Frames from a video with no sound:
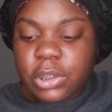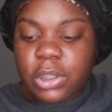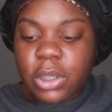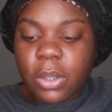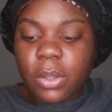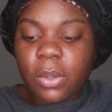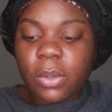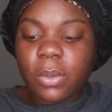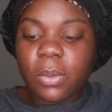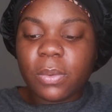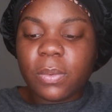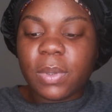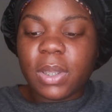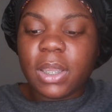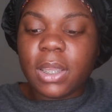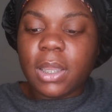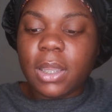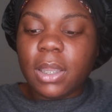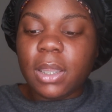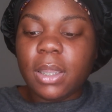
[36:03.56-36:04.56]
so
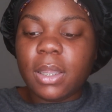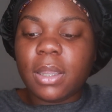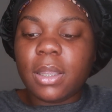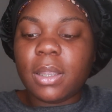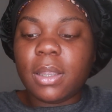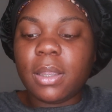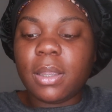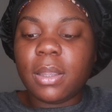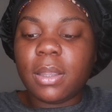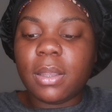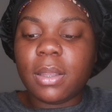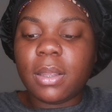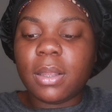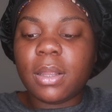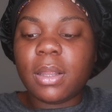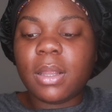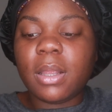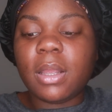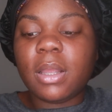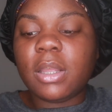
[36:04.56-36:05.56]
we
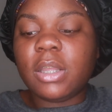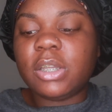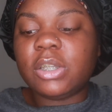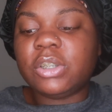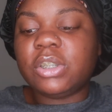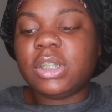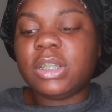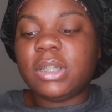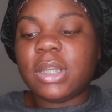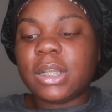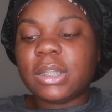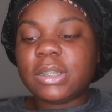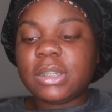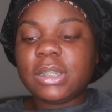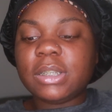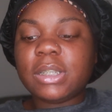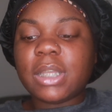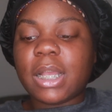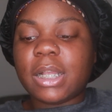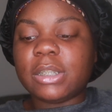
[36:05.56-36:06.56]
she does
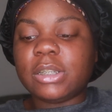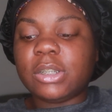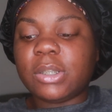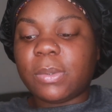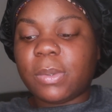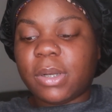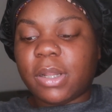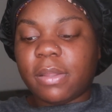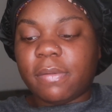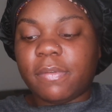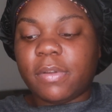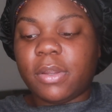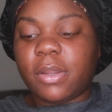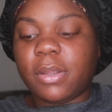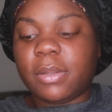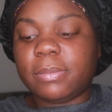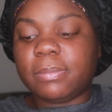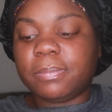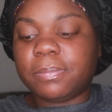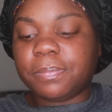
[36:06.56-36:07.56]
the test or
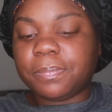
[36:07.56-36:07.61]
whatever